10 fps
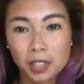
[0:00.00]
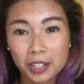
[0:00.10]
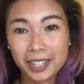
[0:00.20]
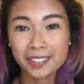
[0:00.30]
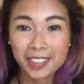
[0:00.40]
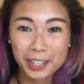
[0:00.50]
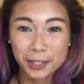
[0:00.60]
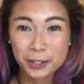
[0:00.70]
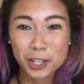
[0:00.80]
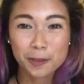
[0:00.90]
Alright, thank
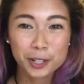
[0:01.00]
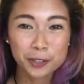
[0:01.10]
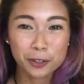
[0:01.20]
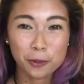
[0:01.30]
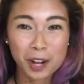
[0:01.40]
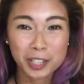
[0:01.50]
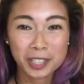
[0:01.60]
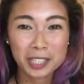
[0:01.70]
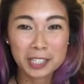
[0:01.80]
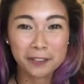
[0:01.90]
you so much for
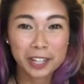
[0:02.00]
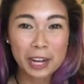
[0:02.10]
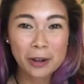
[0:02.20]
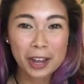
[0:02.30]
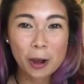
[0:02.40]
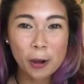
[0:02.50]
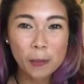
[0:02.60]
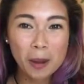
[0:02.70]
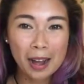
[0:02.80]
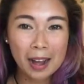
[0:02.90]
watching this video. I
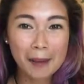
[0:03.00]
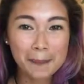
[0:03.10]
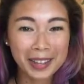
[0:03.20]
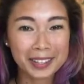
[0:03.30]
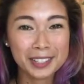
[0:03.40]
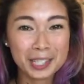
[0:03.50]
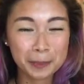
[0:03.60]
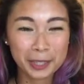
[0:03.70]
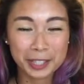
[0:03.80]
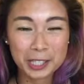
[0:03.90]
hope my
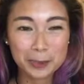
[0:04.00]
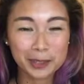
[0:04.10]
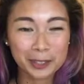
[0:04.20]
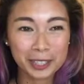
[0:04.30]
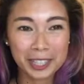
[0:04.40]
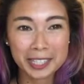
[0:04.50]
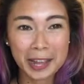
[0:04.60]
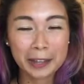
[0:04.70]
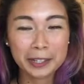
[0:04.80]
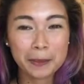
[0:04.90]
experience with learning
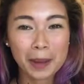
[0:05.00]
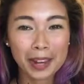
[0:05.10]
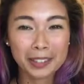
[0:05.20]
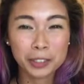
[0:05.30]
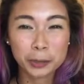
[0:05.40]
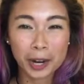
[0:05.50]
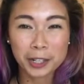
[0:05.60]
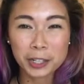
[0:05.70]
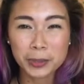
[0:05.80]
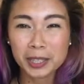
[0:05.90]
Italian might
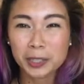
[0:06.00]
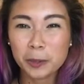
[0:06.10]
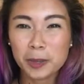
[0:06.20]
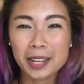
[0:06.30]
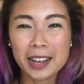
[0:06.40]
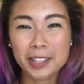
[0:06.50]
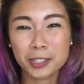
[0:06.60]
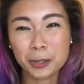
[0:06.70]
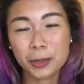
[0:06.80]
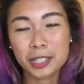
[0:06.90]
direct you a little bit
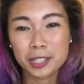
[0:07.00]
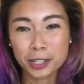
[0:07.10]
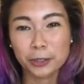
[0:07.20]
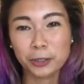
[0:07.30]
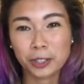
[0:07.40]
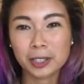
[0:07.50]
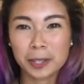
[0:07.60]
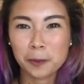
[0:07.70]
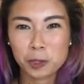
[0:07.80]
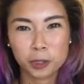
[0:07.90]
as you continue your
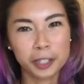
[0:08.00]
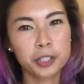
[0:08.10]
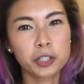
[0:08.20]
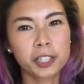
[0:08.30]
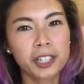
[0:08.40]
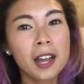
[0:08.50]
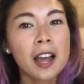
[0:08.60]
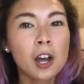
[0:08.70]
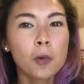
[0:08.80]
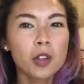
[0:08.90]
language learning journey,
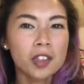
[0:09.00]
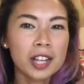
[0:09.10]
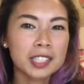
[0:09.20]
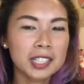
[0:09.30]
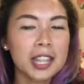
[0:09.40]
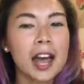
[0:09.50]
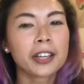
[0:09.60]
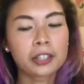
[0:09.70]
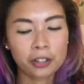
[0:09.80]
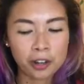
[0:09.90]
whether that's
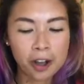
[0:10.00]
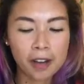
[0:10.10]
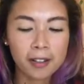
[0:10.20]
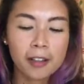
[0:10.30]
Italian or not.